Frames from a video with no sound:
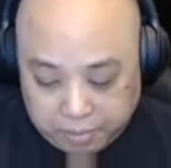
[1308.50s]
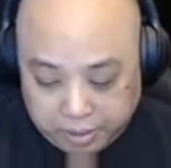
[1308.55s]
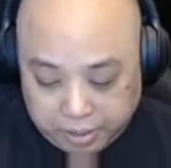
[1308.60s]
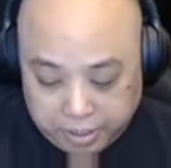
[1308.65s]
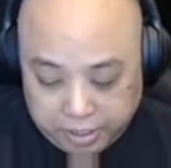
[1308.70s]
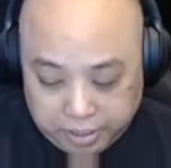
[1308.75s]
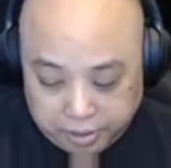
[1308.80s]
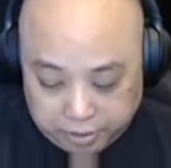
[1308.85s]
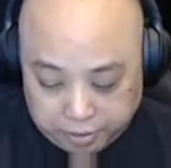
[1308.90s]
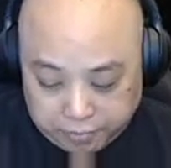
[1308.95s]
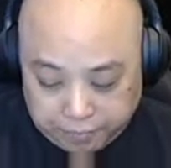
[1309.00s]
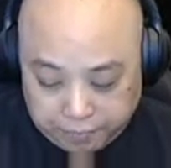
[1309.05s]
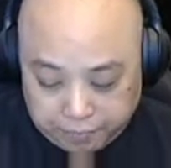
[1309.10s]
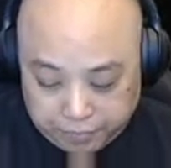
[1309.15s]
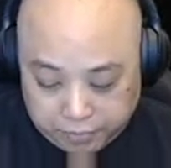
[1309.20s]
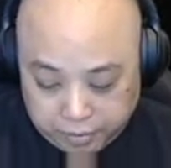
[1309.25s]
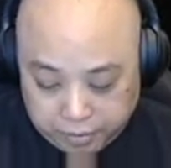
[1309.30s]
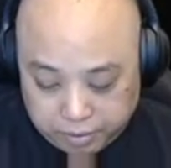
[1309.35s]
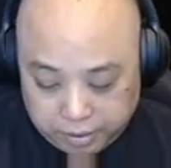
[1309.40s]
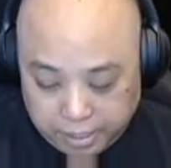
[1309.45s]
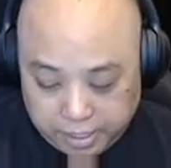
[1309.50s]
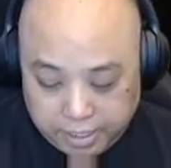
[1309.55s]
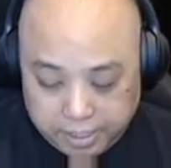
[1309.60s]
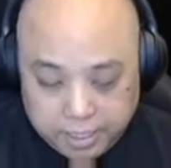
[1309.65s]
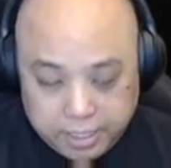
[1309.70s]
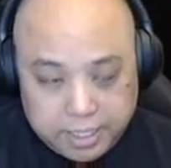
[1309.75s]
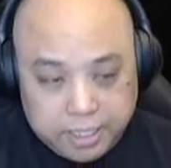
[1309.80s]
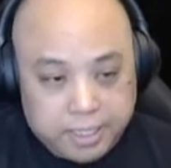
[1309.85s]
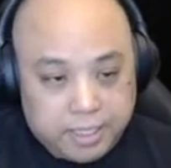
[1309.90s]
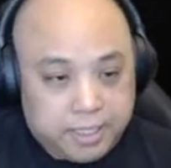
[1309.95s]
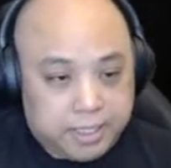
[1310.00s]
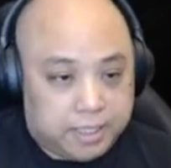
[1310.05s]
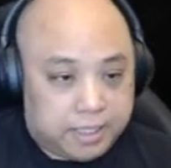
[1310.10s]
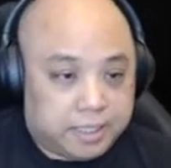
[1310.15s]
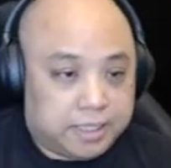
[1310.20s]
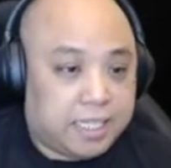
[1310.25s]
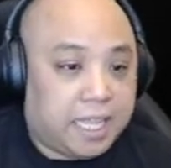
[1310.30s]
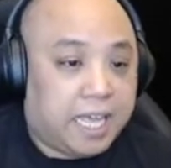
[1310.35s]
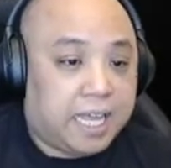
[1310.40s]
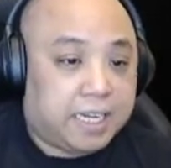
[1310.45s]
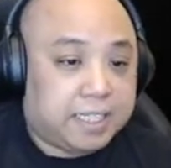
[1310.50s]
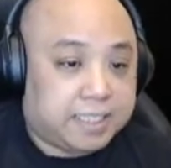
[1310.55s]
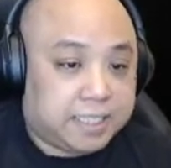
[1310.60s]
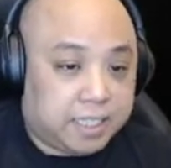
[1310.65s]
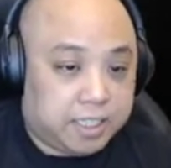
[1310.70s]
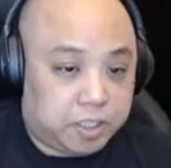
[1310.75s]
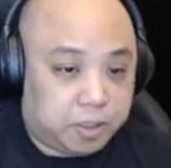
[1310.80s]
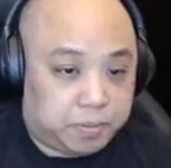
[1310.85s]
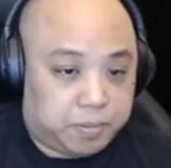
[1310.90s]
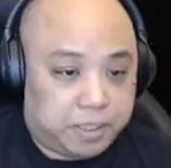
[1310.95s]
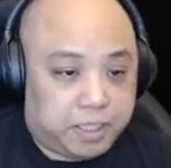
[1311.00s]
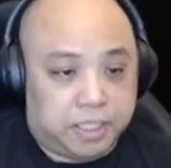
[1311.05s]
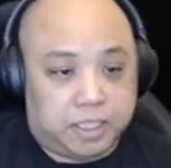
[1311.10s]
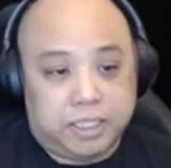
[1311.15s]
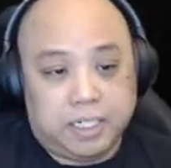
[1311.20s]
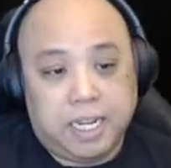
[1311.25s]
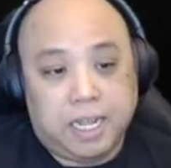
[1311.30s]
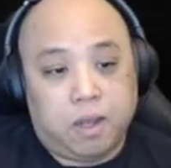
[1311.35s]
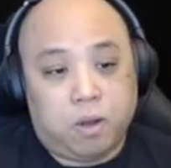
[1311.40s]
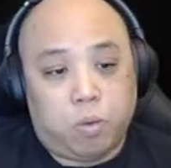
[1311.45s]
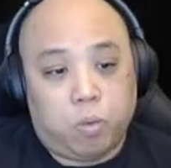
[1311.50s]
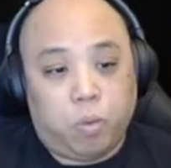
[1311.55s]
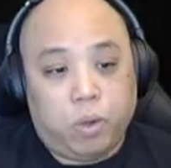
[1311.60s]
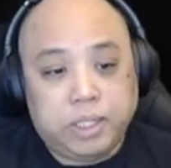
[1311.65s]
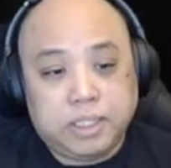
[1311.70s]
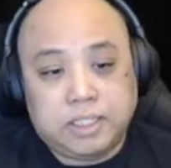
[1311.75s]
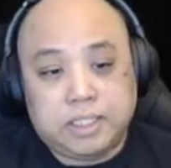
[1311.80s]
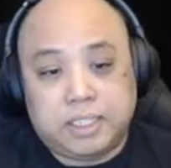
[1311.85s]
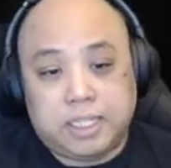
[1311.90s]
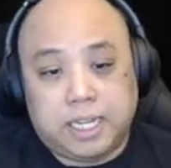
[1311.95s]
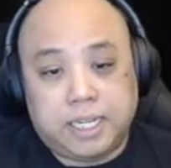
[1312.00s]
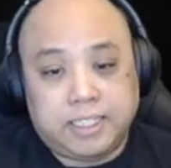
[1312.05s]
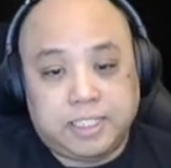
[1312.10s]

here. Okay. Lattice enthalpy. Now, what's nice